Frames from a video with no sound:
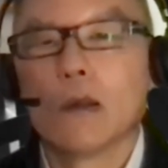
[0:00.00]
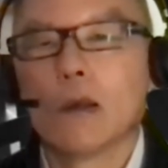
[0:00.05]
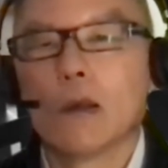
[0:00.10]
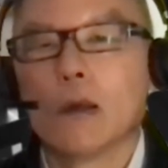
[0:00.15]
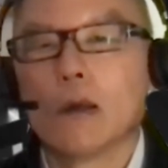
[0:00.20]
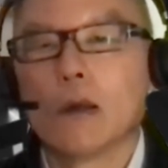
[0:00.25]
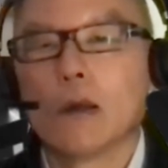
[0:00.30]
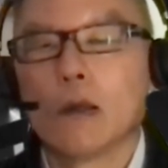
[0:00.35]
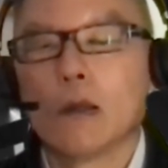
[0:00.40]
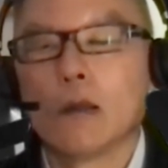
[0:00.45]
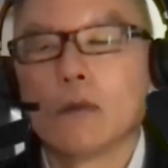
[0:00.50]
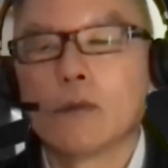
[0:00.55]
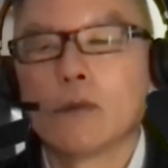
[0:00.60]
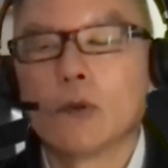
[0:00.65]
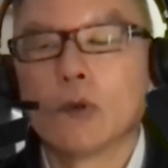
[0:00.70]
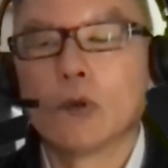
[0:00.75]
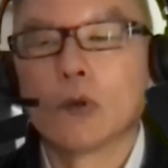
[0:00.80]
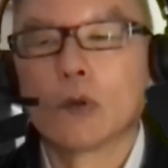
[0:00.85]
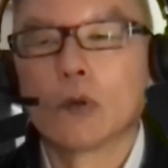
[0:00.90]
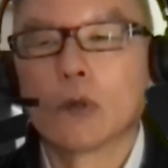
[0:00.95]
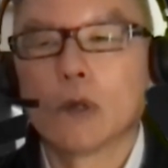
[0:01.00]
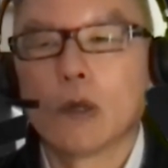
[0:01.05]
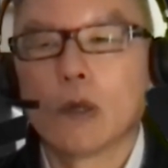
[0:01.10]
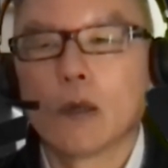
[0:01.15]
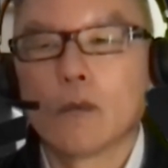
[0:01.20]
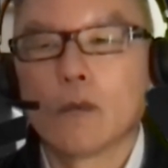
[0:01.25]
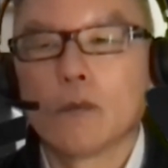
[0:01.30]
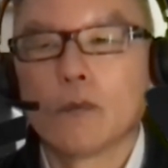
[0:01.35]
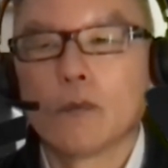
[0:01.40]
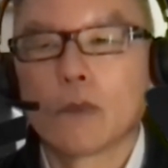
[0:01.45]
And
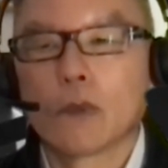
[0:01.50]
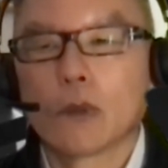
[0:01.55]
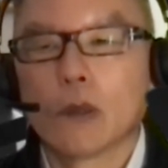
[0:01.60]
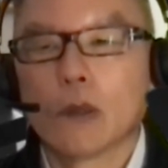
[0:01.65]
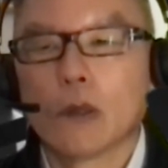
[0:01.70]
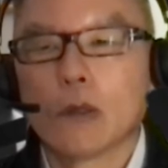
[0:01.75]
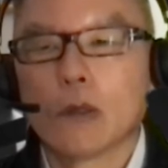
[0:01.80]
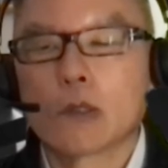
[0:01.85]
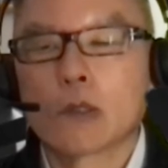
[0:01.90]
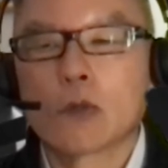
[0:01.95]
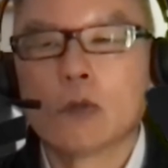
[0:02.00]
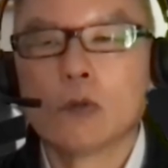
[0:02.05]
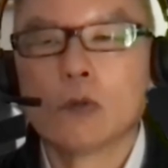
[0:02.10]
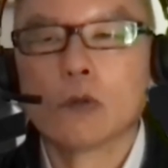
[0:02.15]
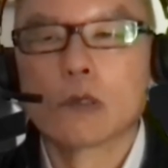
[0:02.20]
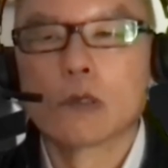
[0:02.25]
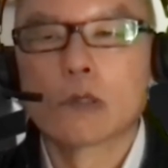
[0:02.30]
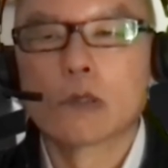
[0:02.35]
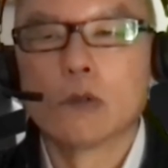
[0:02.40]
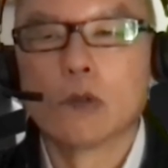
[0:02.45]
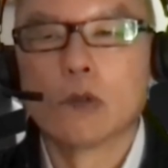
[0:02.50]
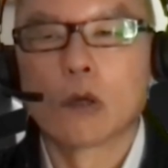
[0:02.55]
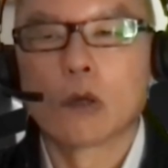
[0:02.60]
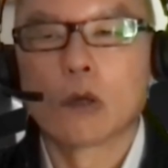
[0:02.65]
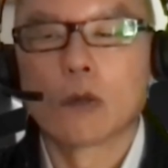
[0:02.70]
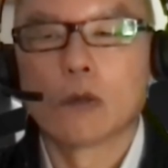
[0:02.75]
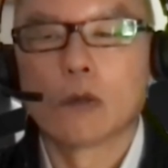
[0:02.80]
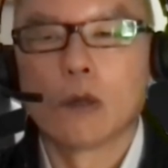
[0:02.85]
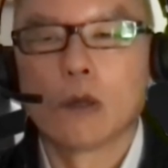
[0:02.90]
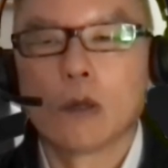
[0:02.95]
for schools who
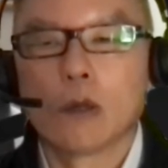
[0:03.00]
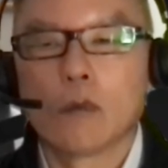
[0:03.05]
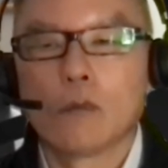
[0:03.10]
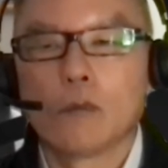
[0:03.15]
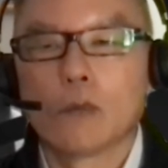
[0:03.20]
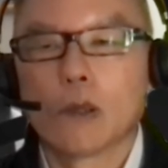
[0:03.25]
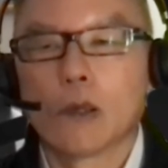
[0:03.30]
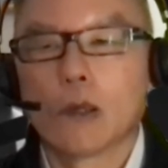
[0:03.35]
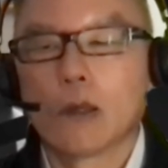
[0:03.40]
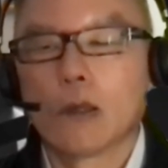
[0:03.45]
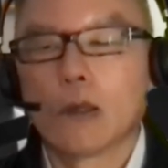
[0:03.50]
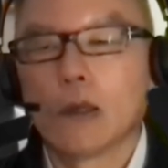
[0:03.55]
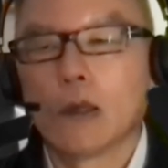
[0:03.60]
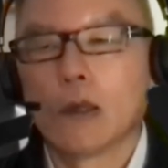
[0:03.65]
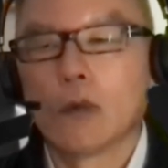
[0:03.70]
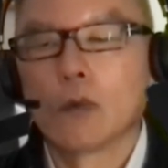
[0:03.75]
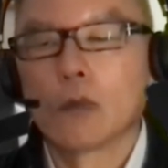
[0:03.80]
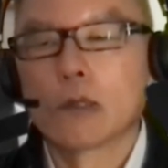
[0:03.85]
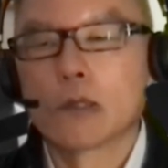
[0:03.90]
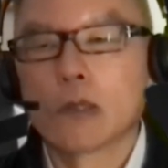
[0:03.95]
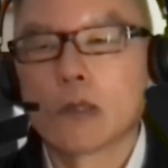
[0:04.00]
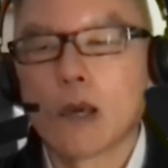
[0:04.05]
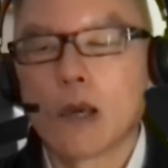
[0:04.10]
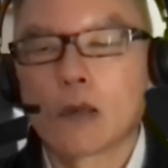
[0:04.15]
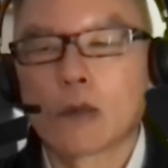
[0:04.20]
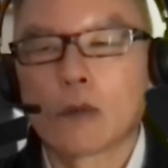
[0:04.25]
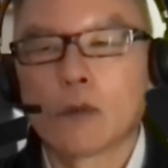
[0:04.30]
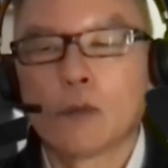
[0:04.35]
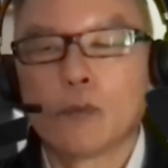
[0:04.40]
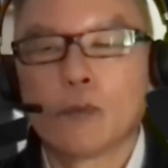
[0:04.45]
are, I would say,
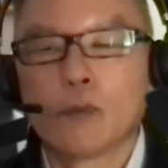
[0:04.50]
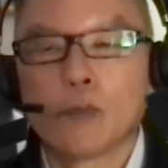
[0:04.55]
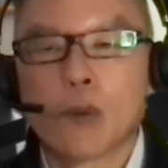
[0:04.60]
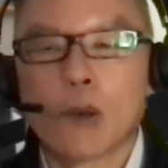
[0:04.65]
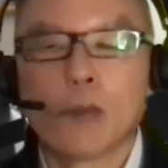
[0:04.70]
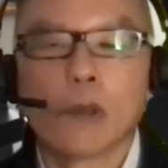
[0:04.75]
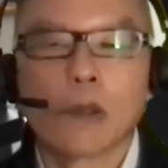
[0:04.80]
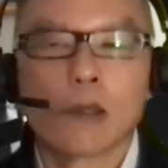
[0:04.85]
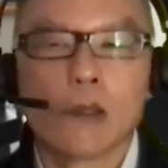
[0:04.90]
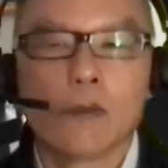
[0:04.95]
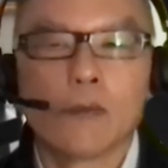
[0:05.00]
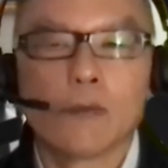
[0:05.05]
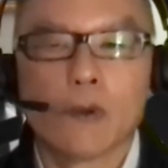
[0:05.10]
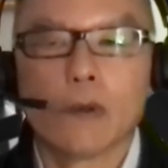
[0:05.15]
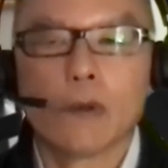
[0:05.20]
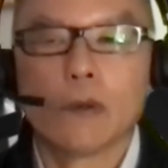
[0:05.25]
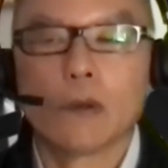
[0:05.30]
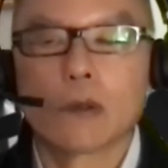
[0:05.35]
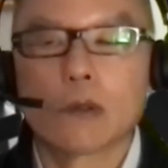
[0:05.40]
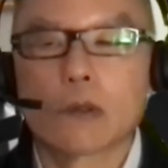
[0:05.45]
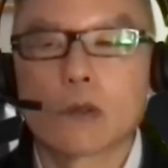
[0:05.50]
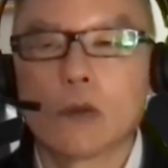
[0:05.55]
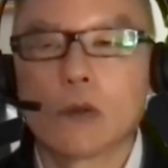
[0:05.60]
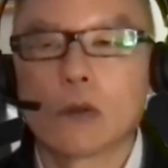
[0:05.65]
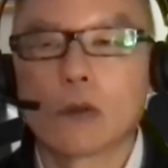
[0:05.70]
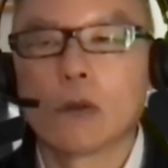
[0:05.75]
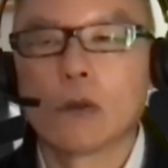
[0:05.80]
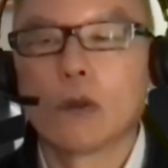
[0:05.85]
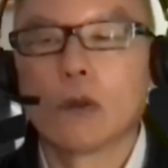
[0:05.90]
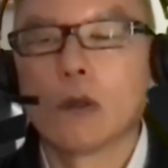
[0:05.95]
either publicly funded
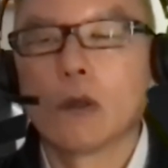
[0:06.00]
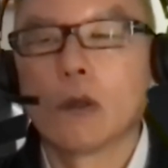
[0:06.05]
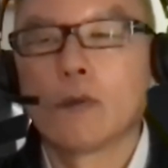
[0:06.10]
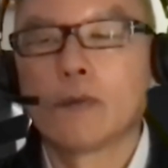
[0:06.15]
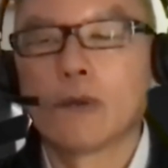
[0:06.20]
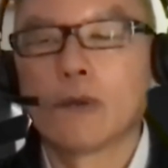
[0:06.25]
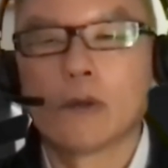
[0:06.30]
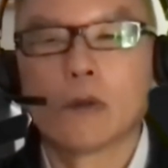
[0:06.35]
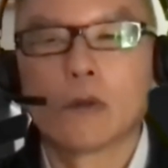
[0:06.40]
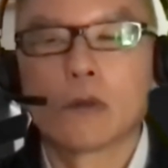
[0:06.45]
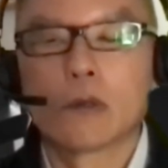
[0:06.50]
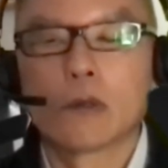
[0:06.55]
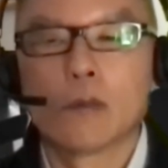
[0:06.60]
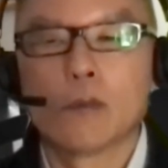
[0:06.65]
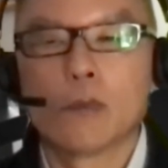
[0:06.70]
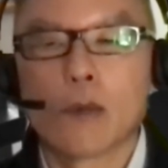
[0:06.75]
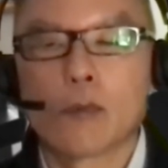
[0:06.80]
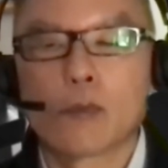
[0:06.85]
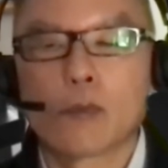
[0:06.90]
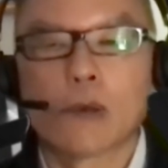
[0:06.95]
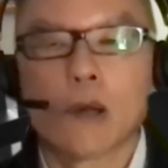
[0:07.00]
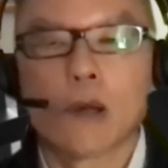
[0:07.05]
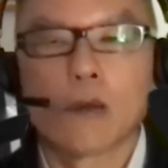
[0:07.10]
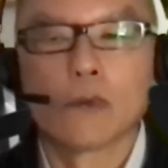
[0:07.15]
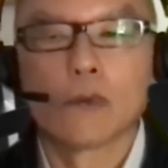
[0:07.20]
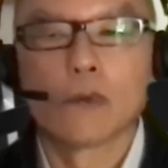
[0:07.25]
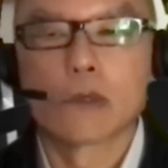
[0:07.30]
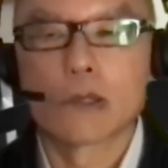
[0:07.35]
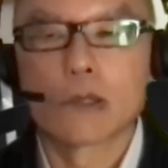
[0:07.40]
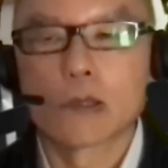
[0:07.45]
or funded by
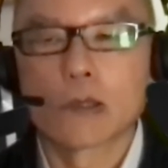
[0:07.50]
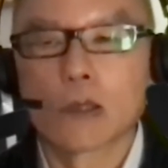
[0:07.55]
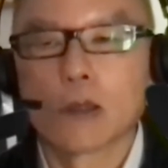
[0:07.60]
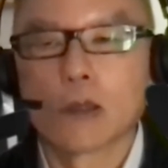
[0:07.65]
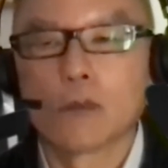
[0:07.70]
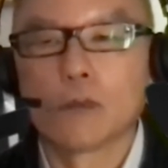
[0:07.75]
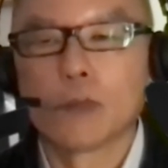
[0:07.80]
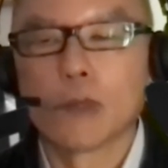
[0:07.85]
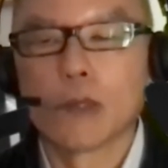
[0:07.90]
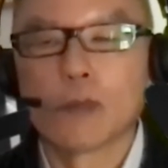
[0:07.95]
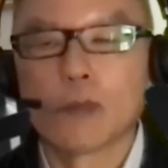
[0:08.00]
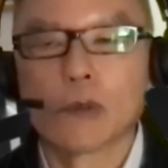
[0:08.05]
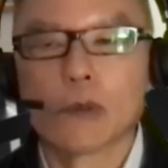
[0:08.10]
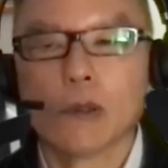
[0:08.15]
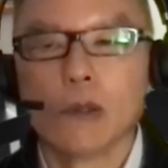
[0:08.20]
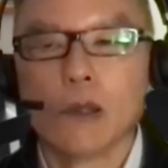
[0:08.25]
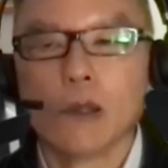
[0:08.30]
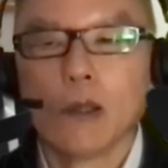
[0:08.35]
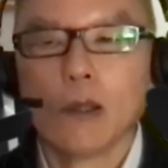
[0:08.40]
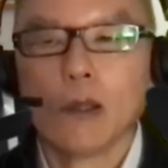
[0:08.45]
private people,